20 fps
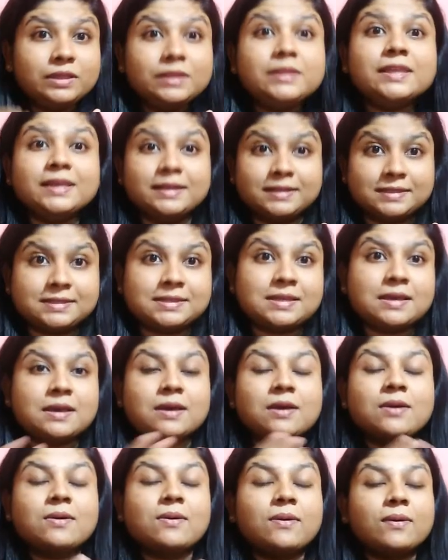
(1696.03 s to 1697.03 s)
things
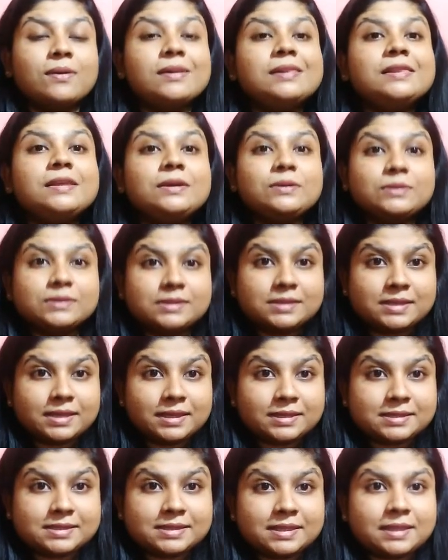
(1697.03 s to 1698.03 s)

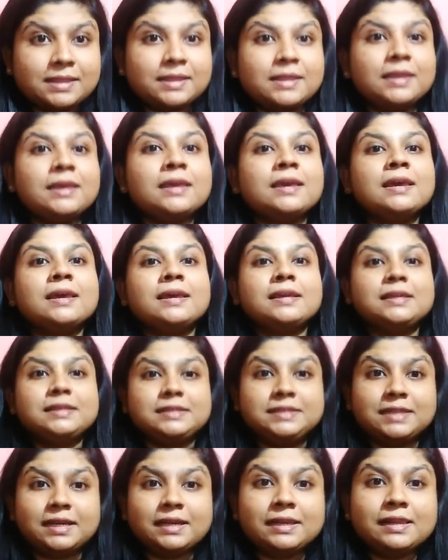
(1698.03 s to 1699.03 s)
in the
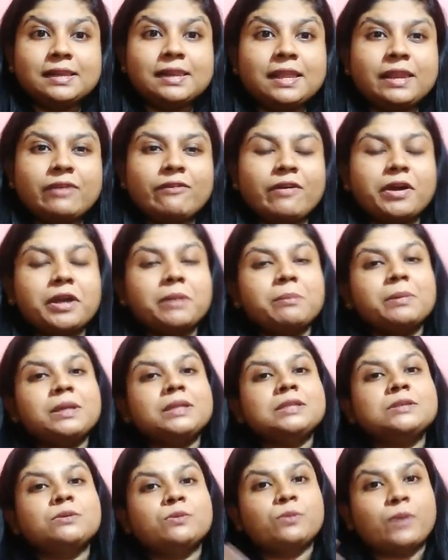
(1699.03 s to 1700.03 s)
internal
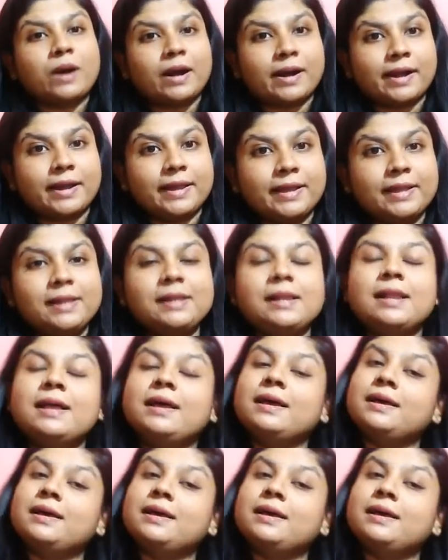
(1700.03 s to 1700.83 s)
environment, while